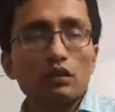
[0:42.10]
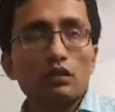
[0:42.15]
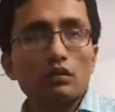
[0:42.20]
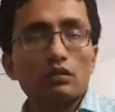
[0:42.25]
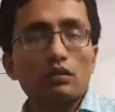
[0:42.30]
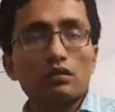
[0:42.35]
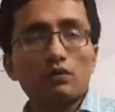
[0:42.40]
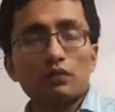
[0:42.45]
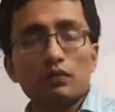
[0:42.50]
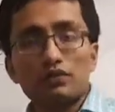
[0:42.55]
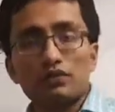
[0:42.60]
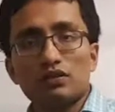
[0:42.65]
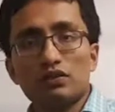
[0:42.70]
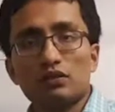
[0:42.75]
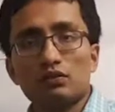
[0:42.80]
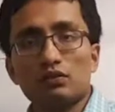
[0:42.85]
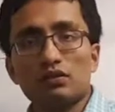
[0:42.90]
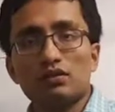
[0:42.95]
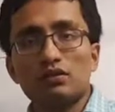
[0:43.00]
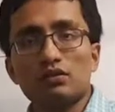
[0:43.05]
Now the
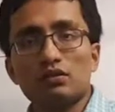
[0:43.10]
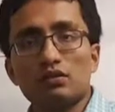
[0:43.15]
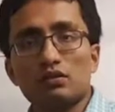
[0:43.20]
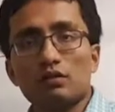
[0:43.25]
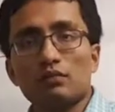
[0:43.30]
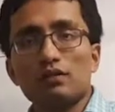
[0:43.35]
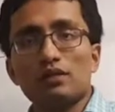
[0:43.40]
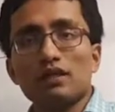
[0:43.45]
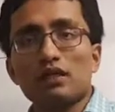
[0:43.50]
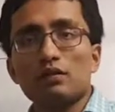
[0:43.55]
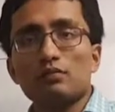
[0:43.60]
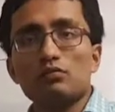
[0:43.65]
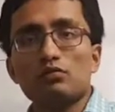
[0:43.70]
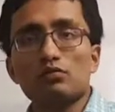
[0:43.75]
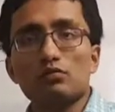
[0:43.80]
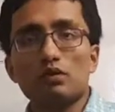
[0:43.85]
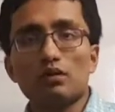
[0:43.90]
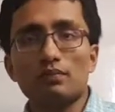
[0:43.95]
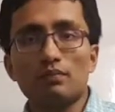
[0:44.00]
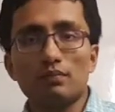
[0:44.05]
question which normally comes
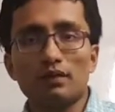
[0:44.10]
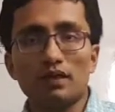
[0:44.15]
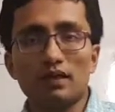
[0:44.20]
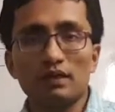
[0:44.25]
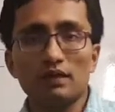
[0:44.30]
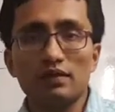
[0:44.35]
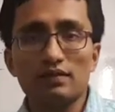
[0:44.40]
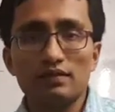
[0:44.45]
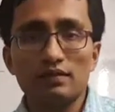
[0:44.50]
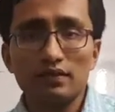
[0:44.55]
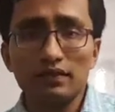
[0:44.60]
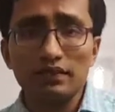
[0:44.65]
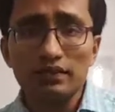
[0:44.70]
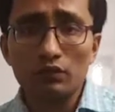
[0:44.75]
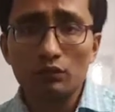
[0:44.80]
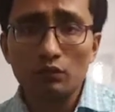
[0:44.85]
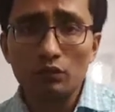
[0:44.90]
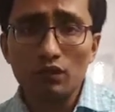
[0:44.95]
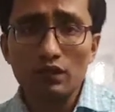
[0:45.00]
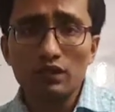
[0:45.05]
to our mind is
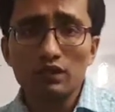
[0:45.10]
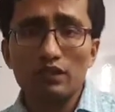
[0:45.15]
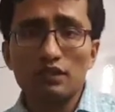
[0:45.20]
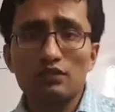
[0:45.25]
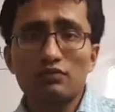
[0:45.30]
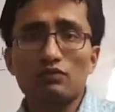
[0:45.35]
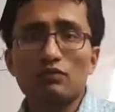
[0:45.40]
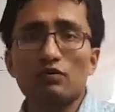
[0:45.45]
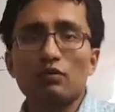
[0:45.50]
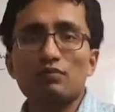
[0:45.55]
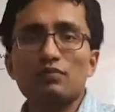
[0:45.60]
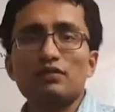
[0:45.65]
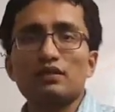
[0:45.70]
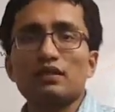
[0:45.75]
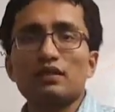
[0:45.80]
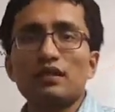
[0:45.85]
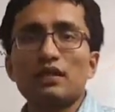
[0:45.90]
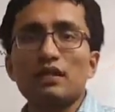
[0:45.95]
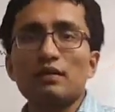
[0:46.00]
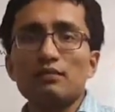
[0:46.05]
that why this forms
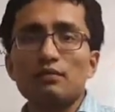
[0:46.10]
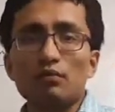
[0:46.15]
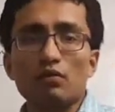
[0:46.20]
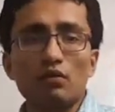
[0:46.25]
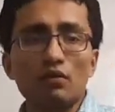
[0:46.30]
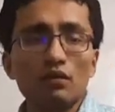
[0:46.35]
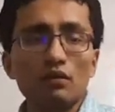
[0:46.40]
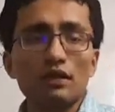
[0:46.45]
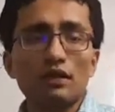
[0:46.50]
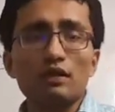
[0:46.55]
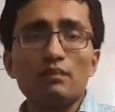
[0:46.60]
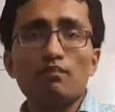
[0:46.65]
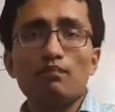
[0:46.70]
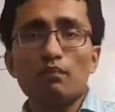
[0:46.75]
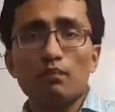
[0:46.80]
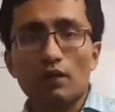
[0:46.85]
an important